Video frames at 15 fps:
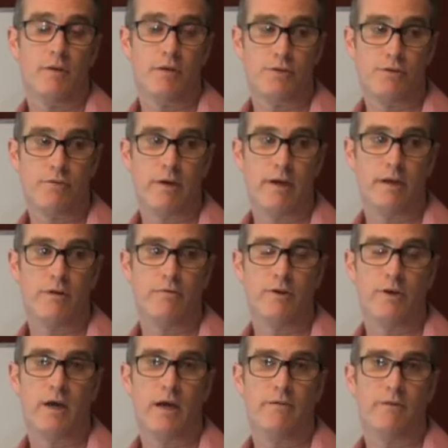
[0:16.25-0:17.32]
Strait
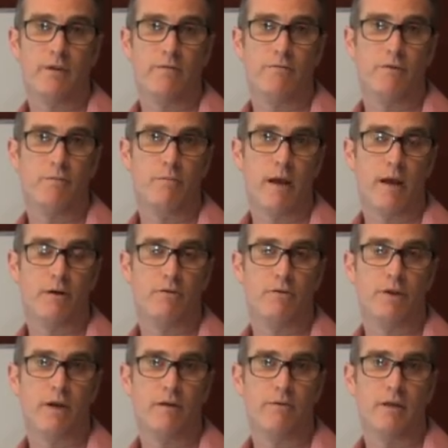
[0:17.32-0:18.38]
for diving, for macro
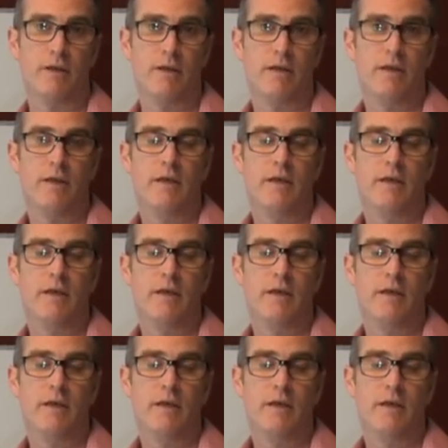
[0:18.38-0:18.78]
diving.